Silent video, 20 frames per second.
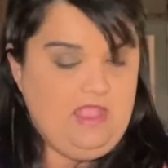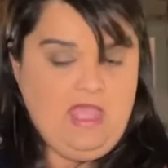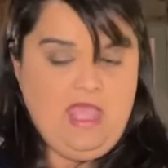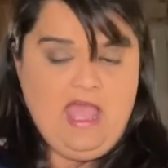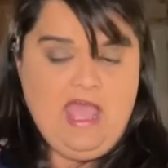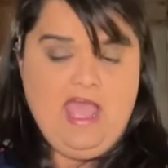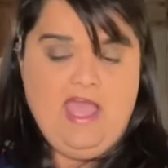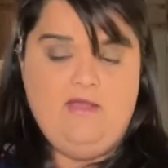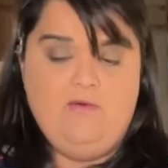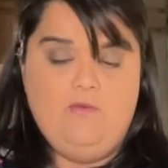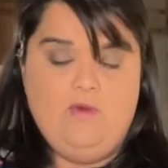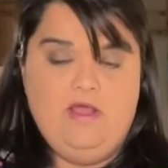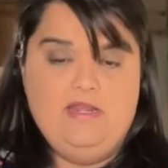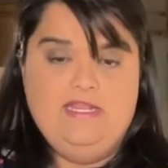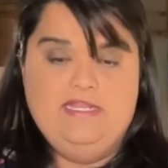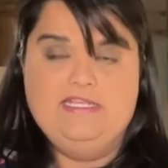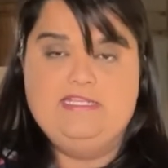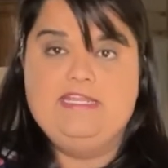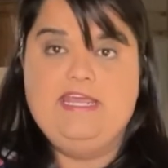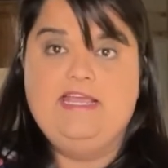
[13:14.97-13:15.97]
I
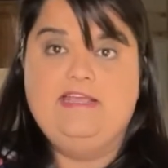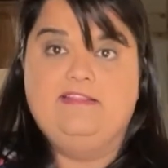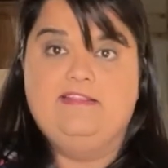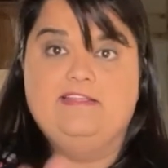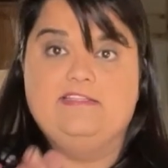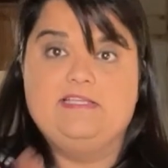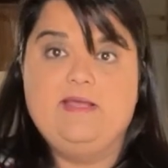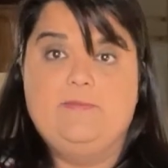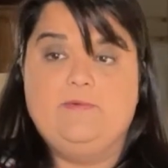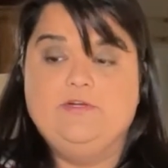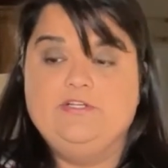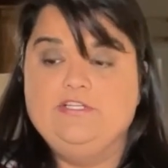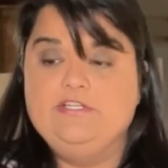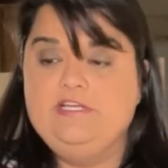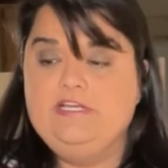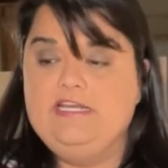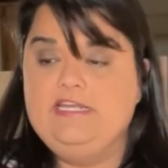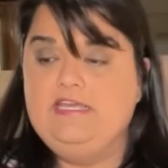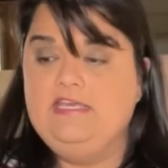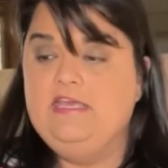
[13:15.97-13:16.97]
wanted to take this
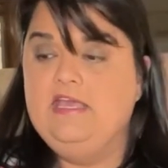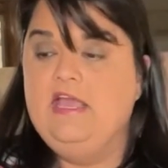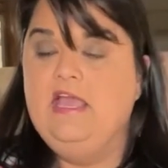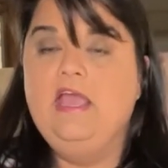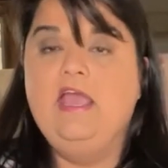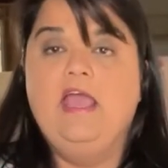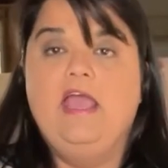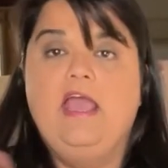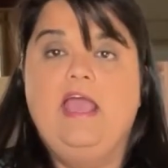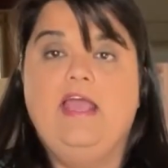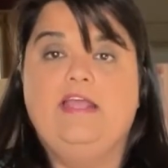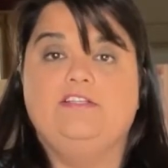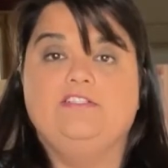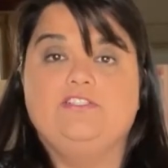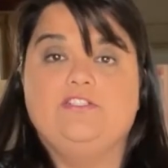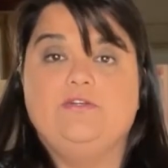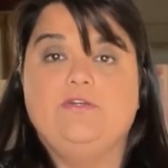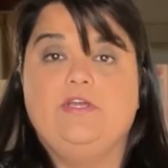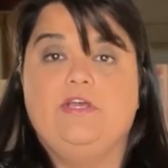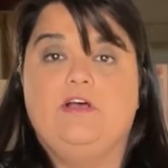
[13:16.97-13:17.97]
opportunity and
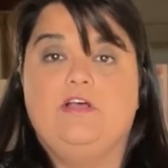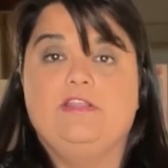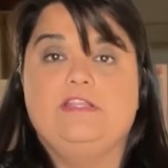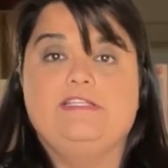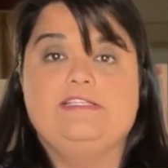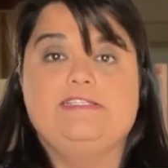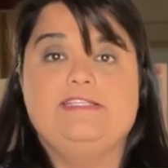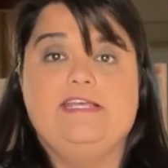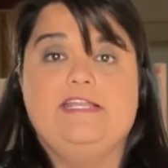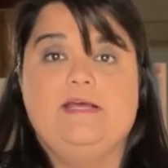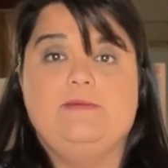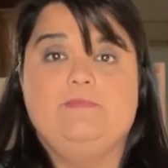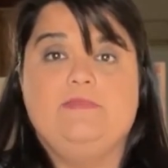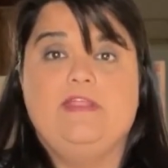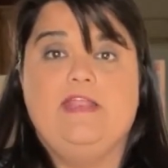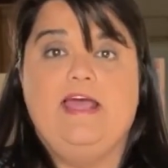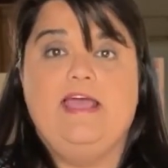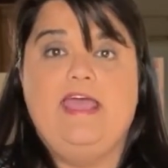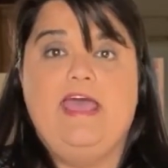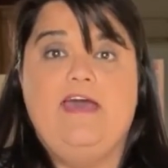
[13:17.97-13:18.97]
show y'all the setup that
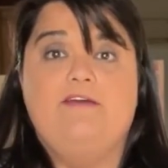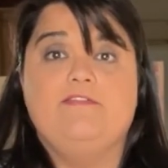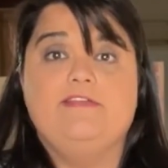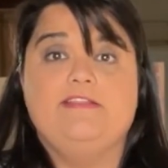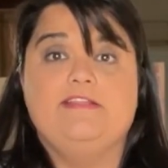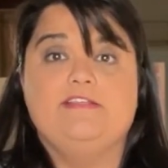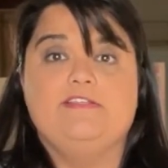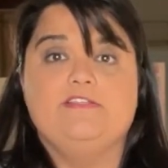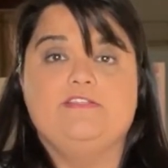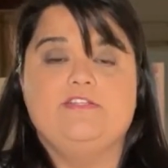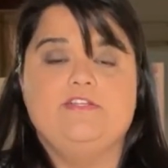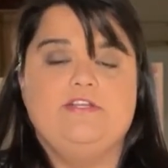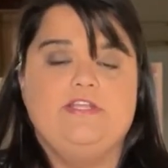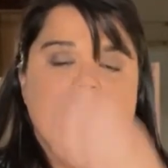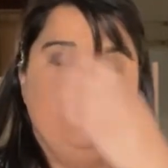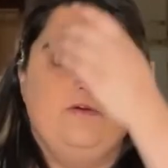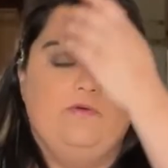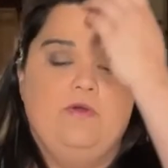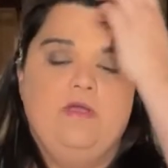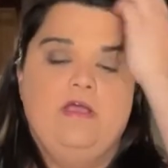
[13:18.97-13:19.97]
I have in this studio.